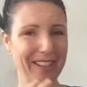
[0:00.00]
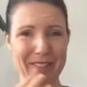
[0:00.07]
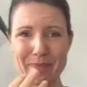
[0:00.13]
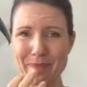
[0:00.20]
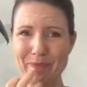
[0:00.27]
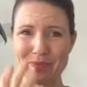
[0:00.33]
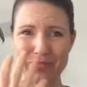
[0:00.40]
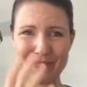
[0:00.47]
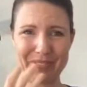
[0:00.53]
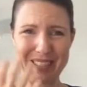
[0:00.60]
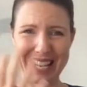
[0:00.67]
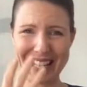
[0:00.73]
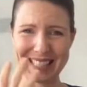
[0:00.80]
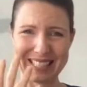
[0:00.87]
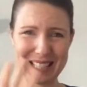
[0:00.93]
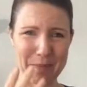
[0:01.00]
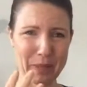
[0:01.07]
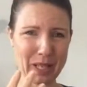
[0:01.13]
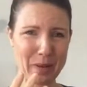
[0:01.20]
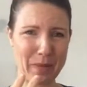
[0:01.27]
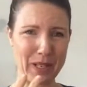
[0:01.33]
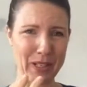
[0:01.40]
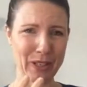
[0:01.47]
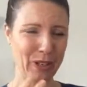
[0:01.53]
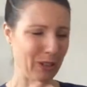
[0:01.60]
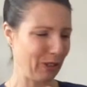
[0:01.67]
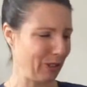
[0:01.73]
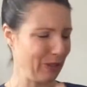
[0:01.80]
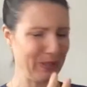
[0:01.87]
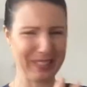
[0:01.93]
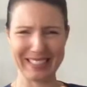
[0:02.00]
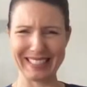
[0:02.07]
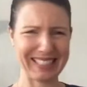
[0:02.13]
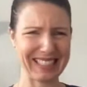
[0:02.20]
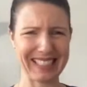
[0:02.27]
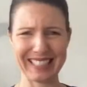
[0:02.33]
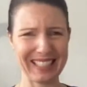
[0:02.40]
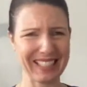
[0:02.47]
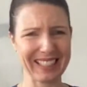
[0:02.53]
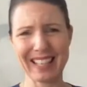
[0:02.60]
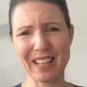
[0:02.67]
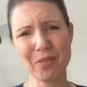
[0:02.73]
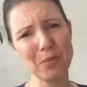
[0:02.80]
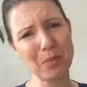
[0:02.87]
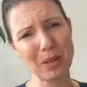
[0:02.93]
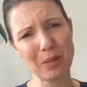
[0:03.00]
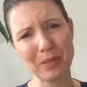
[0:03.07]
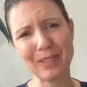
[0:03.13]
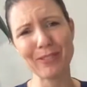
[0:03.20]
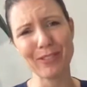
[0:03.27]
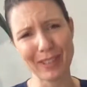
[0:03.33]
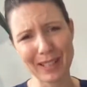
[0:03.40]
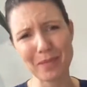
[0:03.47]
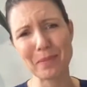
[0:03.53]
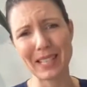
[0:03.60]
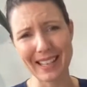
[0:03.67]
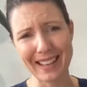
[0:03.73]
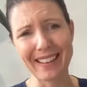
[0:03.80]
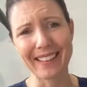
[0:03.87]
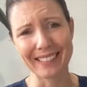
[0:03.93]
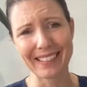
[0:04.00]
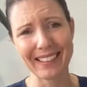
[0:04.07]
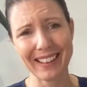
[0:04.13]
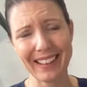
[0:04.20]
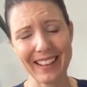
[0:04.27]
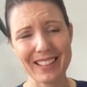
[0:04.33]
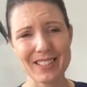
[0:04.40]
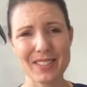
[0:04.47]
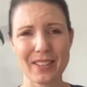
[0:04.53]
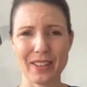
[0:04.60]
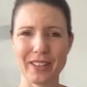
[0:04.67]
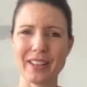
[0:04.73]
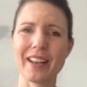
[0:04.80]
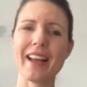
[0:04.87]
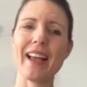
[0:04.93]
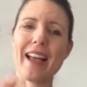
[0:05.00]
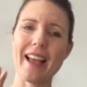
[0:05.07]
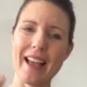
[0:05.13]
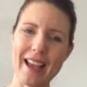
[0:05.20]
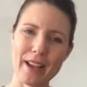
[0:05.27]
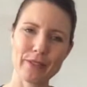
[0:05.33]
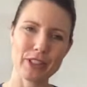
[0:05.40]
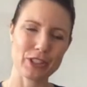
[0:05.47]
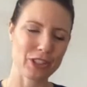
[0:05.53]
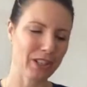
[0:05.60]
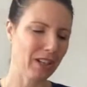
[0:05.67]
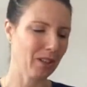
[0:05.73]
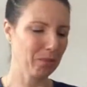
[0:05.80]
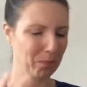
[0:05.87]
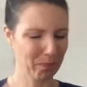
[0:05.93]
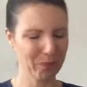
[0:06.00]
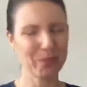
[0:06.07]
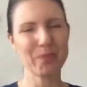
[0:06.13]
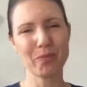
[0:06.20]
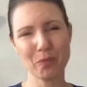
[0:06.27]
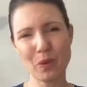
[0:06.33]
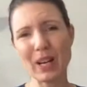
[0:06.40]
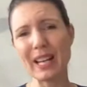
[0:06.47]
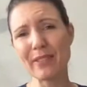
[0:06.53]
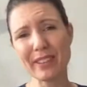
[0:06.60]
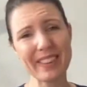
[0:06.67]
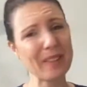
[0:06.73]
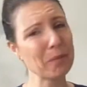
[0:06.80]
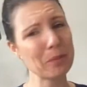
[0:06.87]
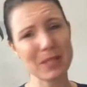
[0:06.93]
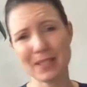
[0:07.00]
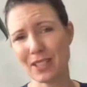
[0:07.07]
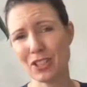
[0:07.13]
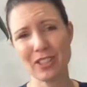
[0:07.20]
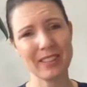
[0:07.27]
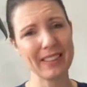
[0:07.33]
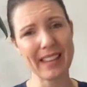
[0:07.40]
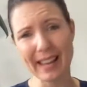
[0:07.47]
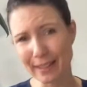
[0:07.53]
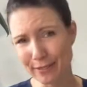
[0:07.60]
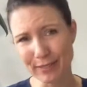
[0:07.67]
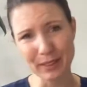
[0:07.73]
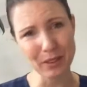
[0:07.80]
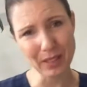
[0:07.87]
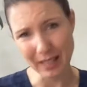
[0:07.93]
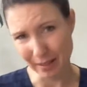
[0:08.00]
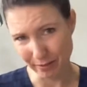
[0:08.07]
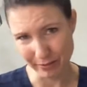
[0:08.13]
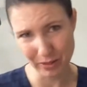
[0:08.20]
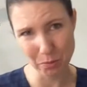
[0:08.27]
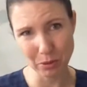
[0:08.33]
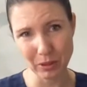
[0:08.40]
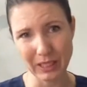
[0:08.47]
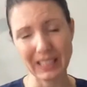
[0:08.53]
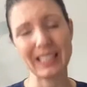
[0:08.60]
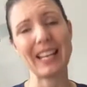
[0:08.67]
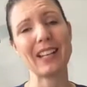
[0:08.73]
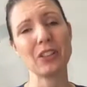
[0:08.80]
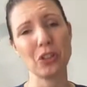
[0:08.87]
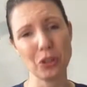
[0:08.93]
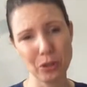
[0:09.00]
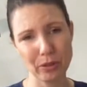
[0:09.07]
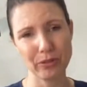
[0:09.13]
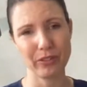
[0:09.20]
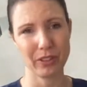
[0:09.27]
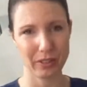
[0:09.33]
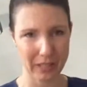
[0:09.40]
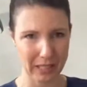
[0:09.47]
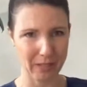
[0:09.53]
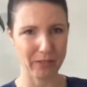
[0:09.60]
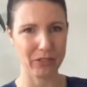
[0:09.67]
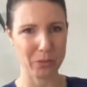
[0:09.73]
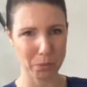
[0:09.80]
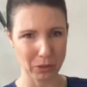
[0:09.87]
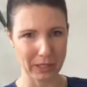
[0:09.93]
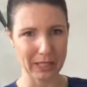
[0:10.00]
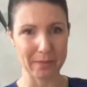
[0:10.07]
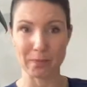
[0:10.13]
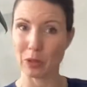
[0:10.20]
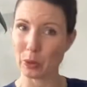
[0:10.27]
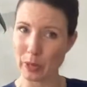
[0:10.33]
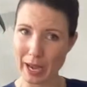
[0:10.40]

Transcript: I had something up my nose, and that would probably freak me out. So have your child whatever the position they feel comfortable in and you feel comfortable in.